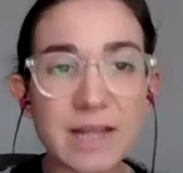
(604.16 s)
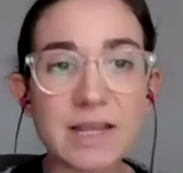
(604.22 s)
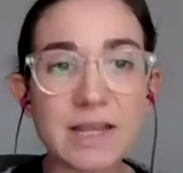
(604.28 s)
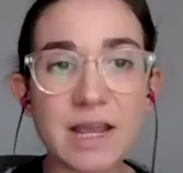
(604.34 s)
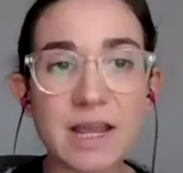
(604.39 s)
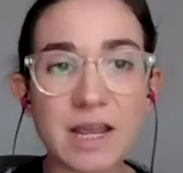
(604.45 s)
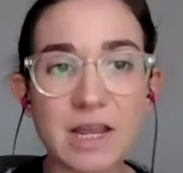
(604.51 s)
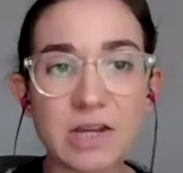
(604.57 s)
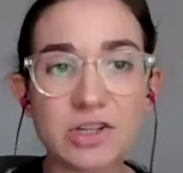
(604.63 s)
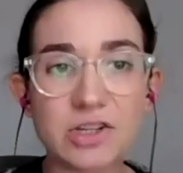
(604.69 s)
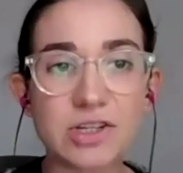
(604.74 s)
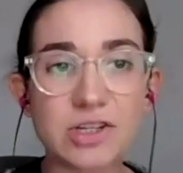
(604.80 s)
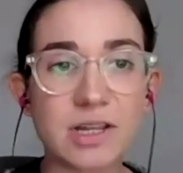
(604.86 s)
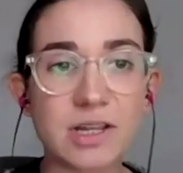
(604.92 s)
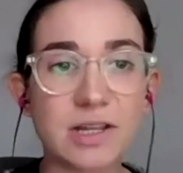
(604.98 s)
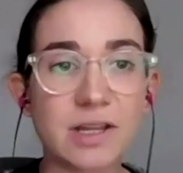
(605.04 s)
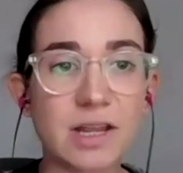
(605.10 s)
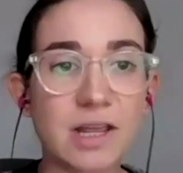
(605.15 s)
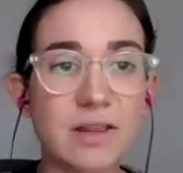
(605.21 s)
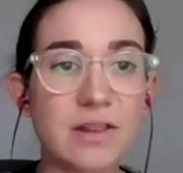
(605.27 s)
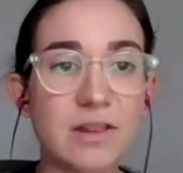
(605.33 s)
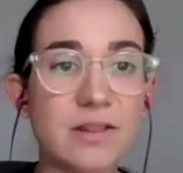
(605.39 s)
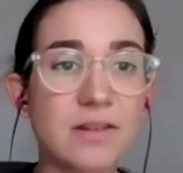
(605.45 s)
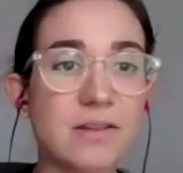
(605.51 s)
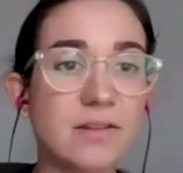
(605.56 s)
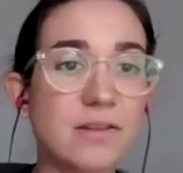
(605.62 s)
engaged
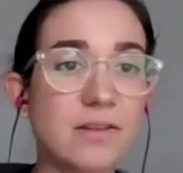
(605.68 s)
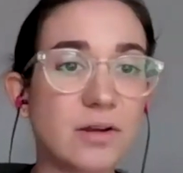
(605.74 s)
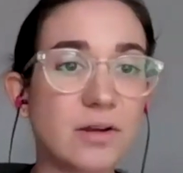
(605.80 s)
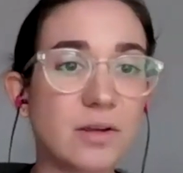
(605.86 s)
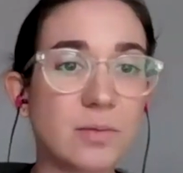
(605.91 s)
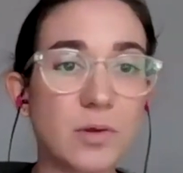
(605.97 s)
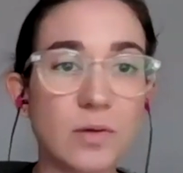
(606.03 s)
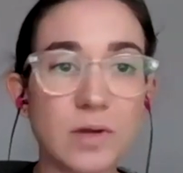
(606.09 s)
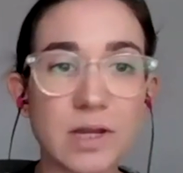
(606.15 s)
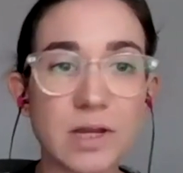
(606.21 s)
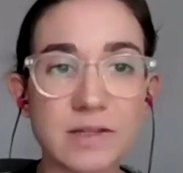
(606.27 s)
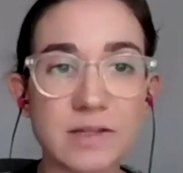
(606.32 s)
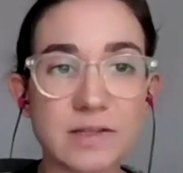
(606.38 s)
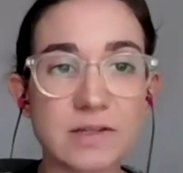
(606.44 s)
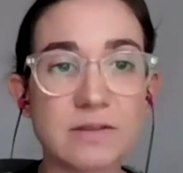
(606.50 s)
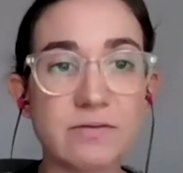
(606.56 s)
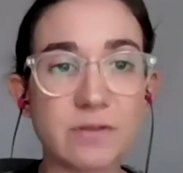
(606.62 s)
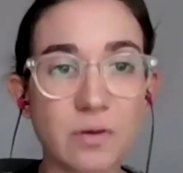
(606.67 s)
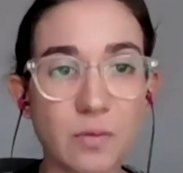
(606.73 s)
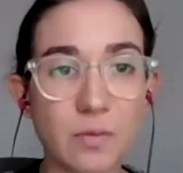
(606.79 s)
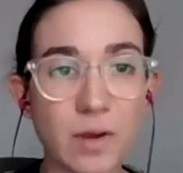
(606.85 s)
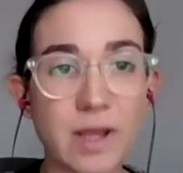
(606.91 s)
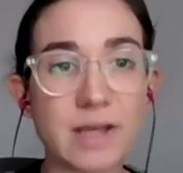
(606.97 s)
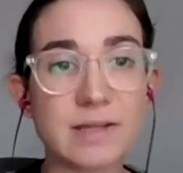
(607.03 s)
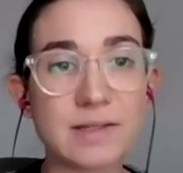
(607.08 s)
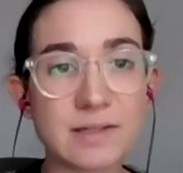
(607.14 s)
in their communities in different
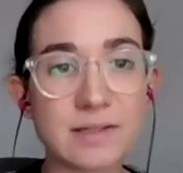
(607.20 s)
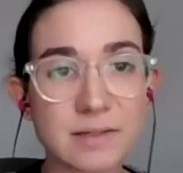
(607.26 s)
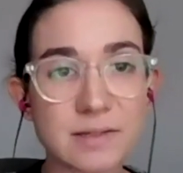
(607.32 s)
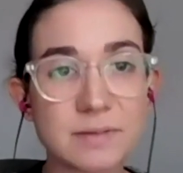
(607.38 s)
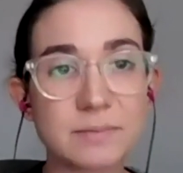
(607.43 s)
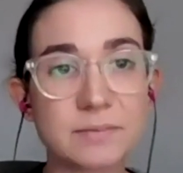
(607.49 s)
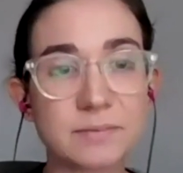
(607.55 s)
ways.